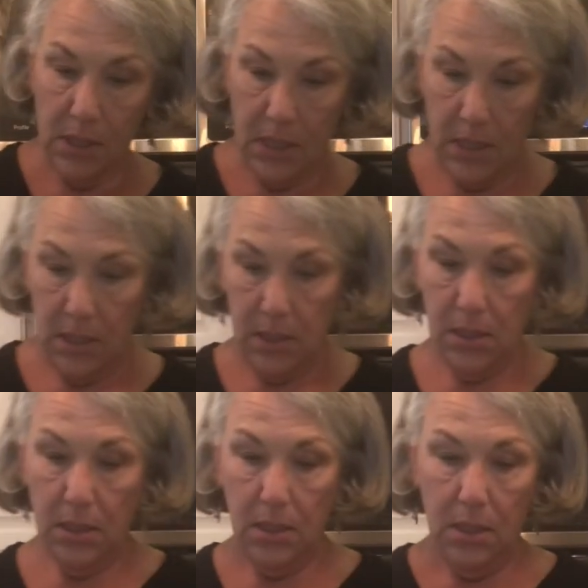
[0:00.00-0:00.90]
in
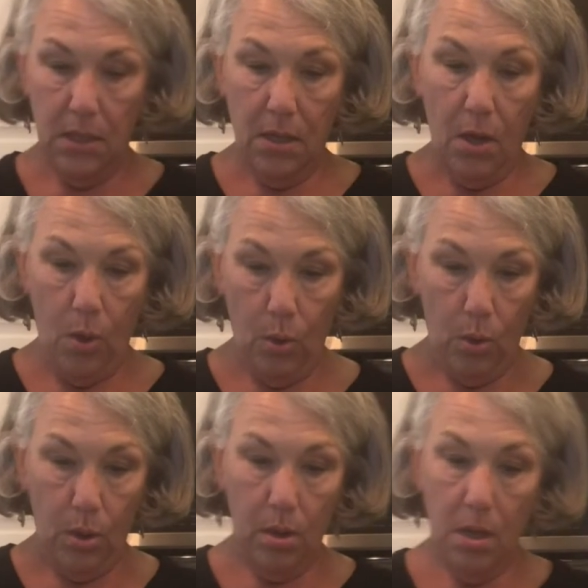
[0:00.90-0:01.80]

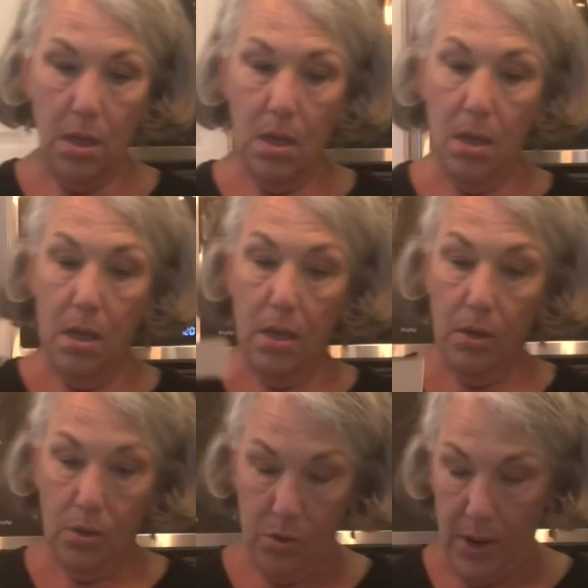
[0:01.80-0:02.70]
whole
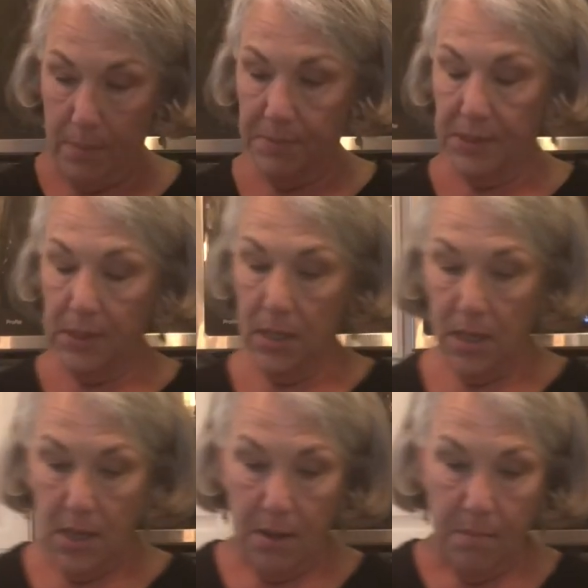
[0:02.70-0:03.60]
crepes,
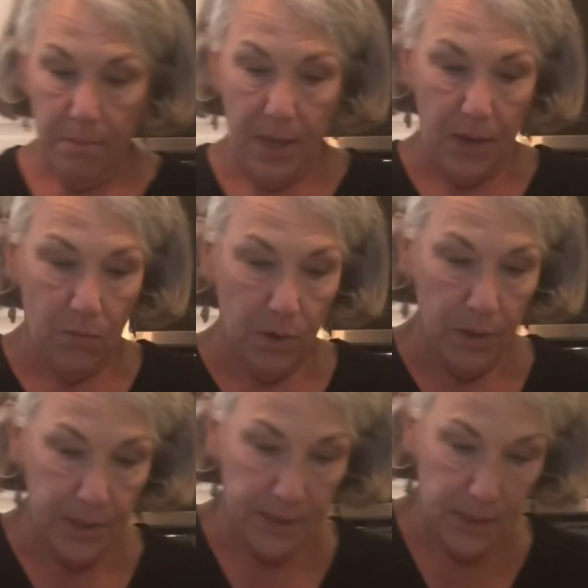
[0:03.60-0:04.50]
but we're
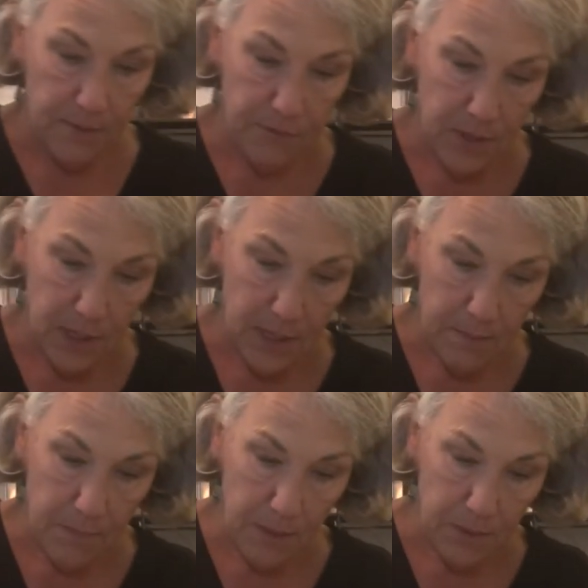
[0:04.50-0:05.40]
gonna see if we can get
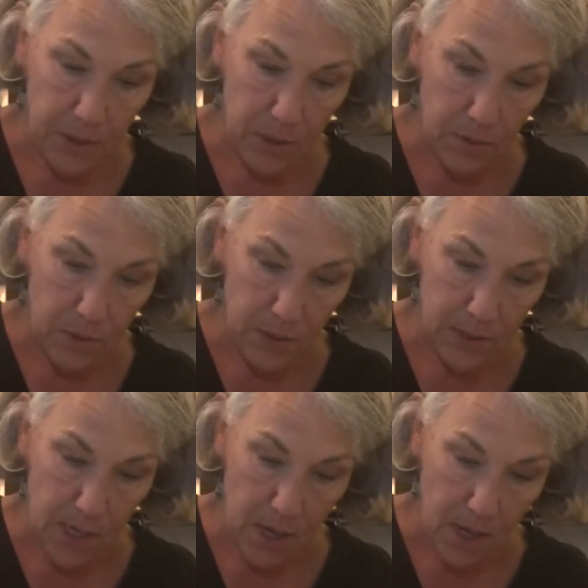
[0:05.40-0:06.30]
maybe 2 at a
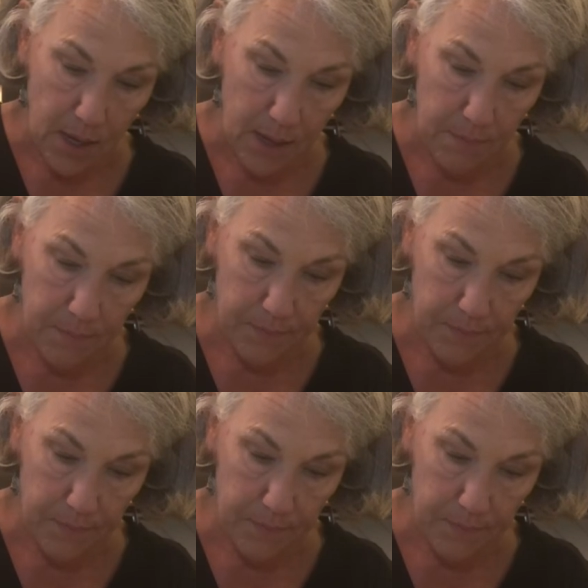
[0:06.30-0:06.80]
time